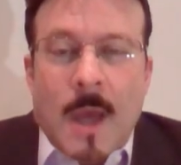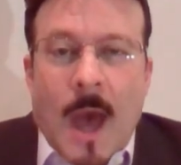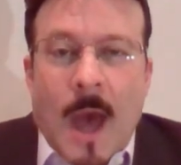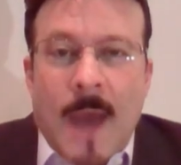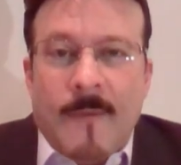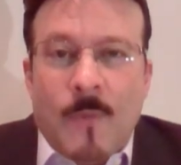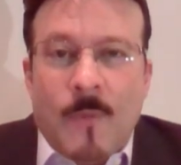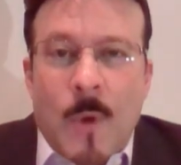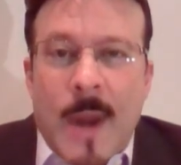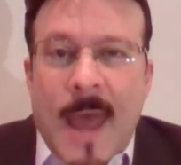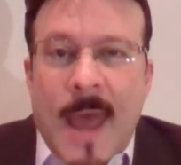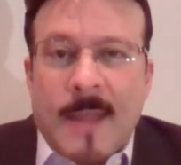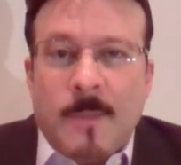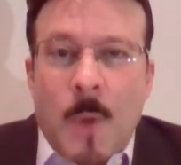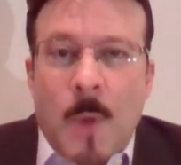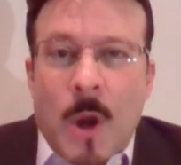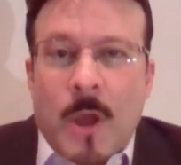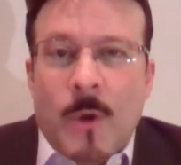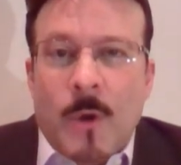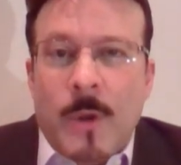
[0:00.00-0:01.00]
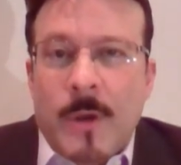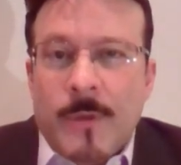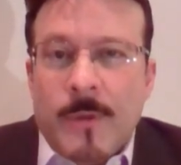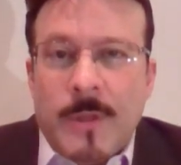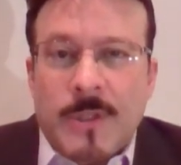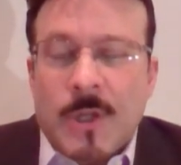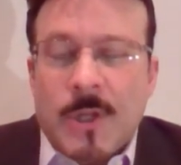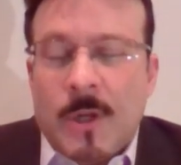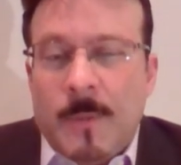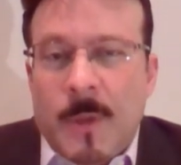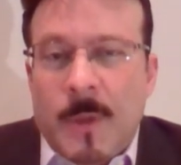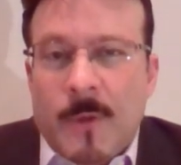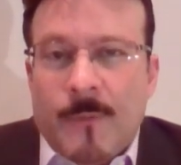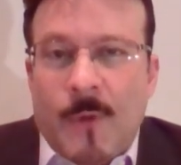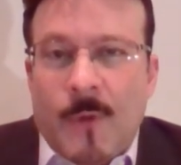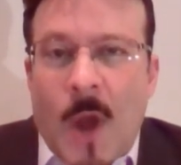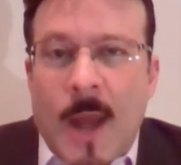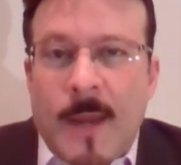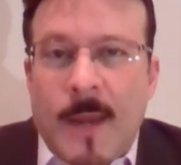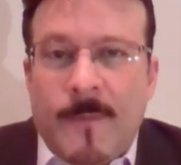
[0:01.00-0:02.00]
Hi, everyone. Al DeMarco here. This is going to be your
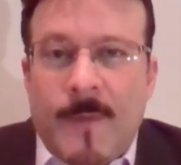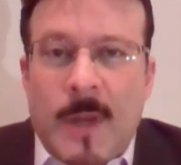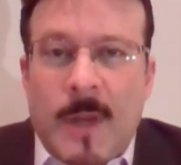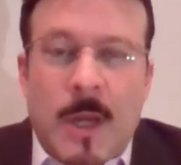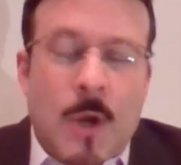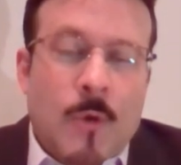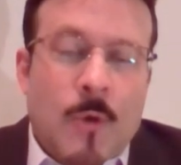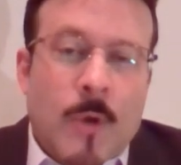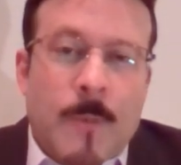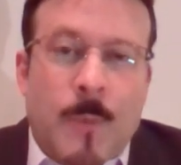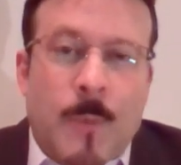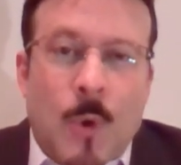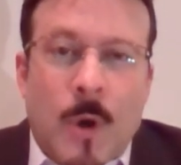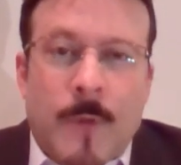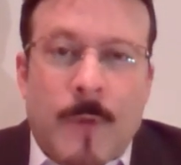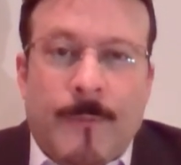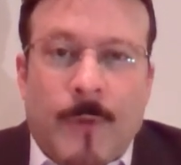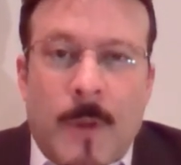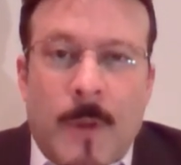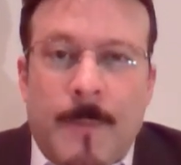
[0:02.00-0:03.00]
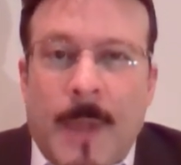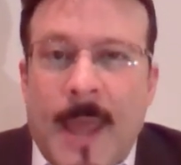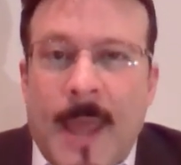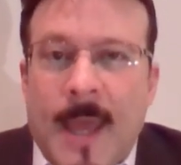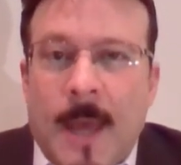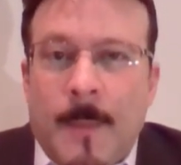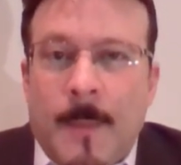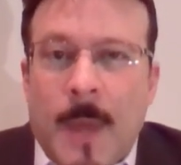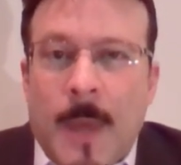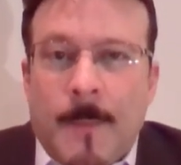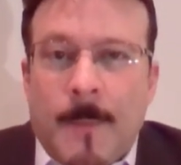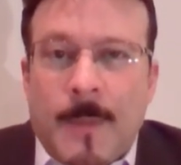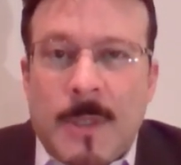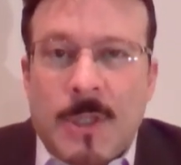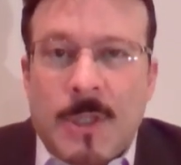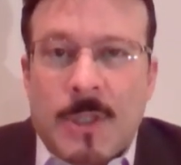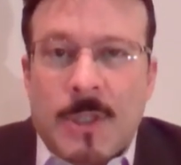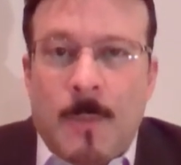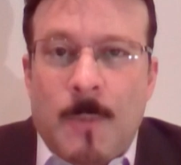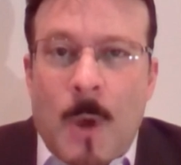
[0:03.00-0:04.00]
Friday video report. Free play coming up
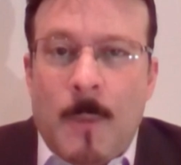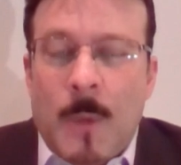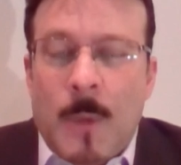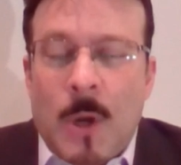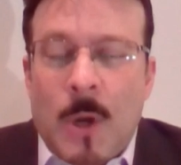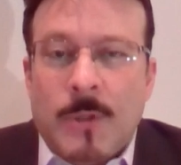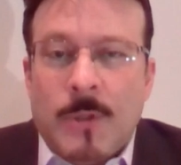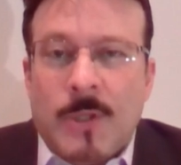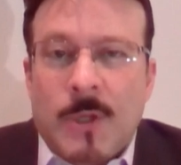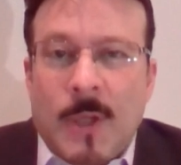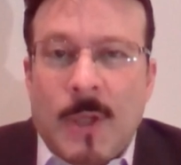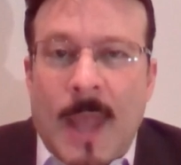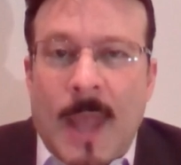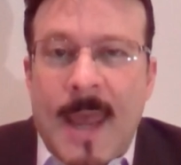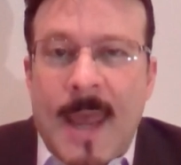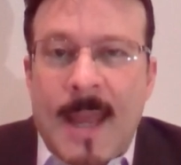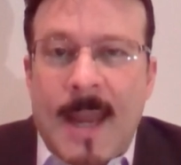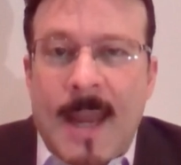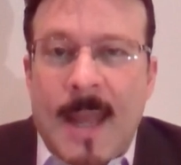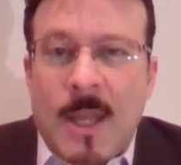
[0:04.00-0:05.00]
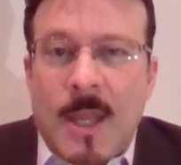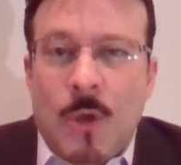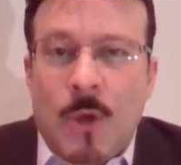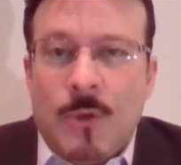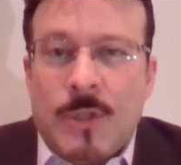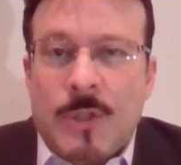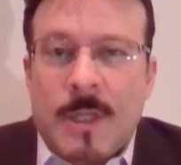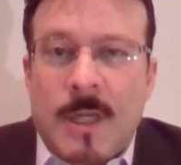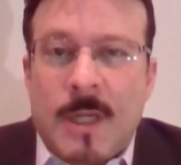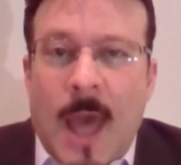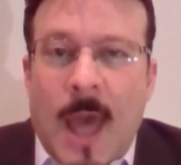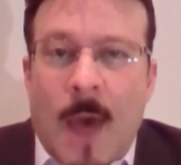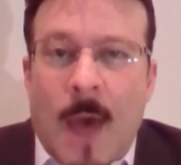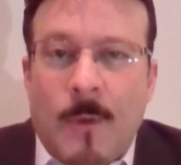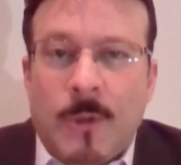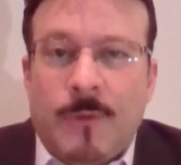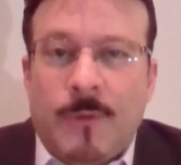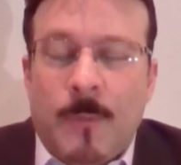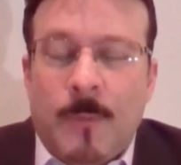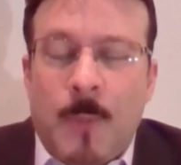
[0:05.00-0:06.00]
in just a moment on Tulane and Houston in
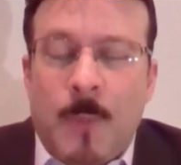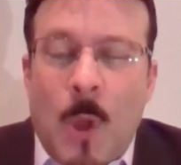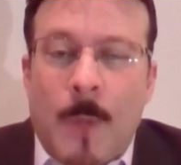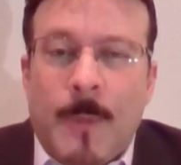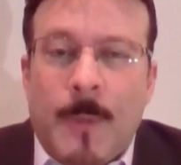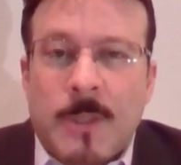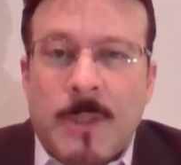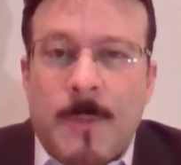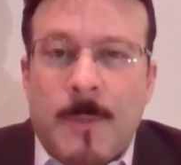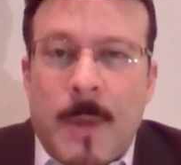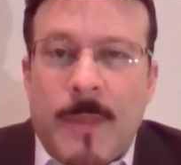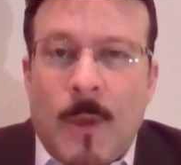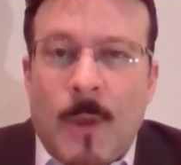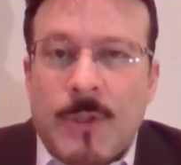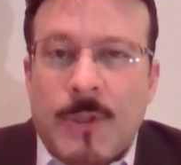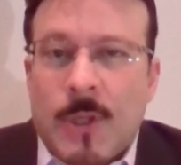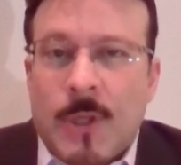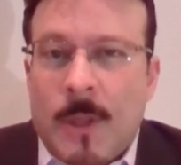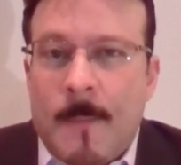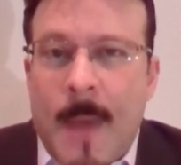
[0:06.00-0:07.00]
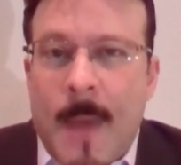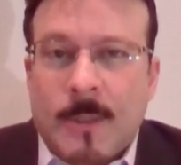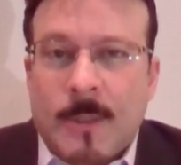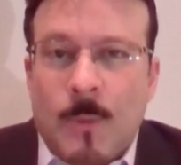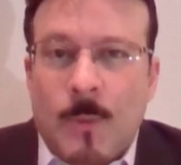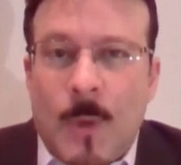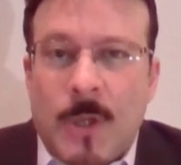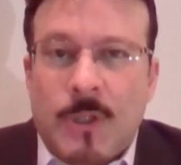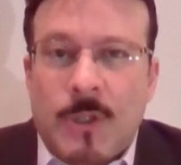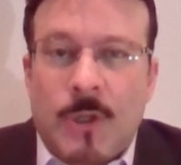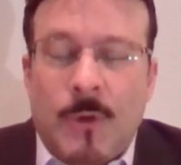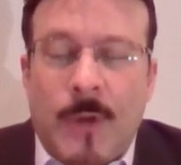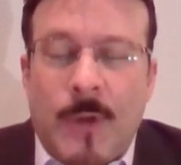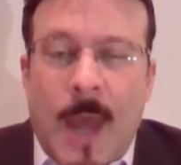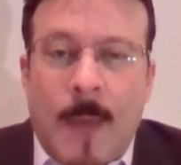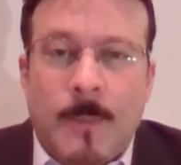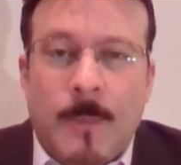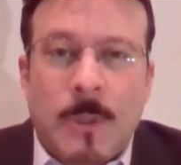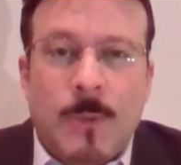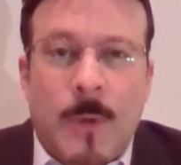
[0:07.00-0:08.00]
college football, plus my thoughts on the Mountain West
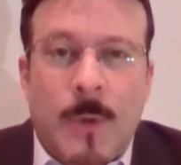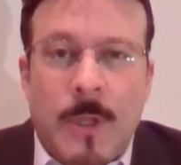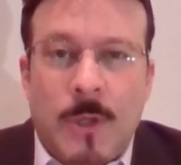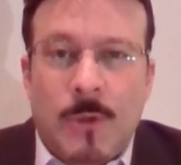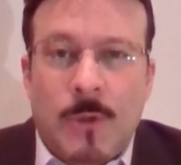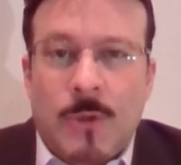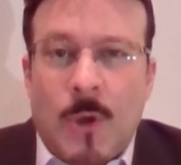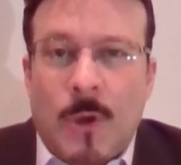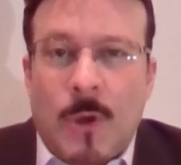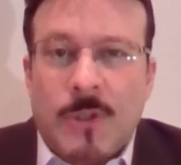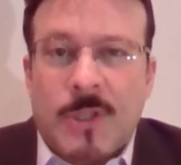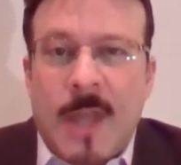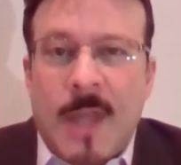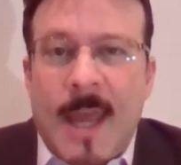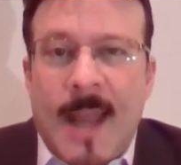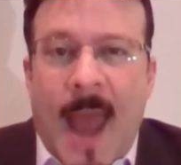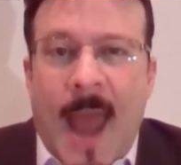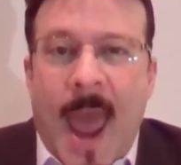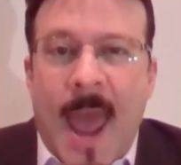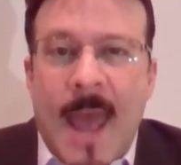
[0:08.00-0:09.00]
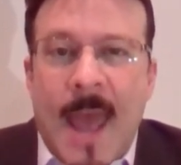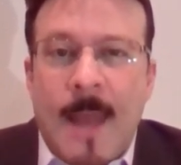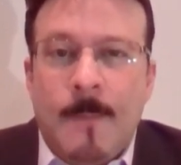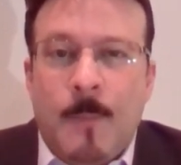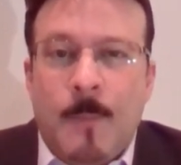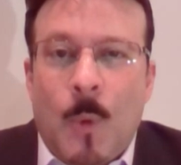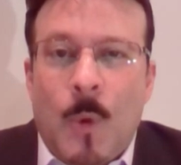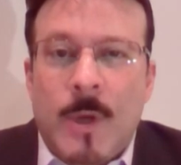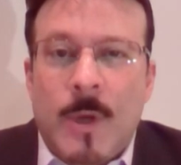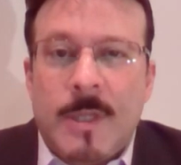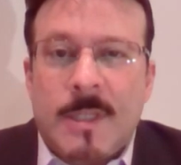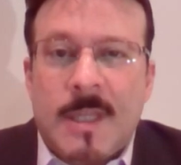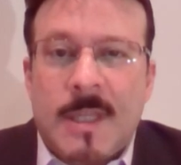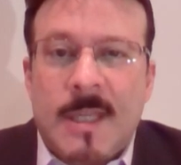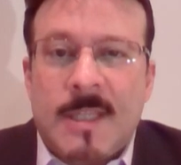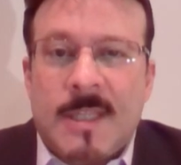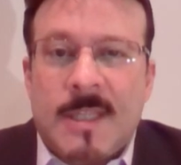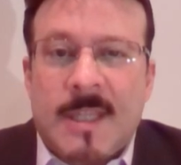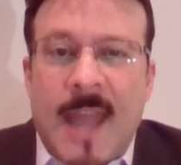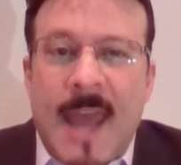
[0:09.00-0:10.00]
showdown between Utah State and
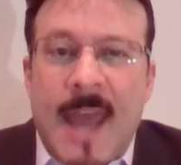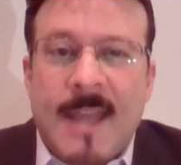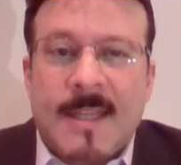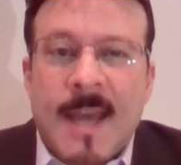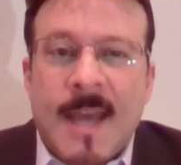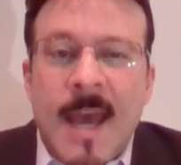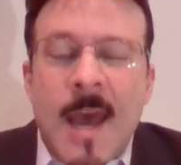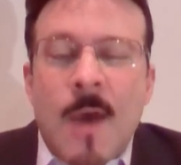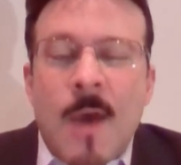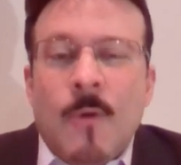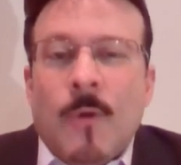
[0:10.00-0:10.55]
Boise State.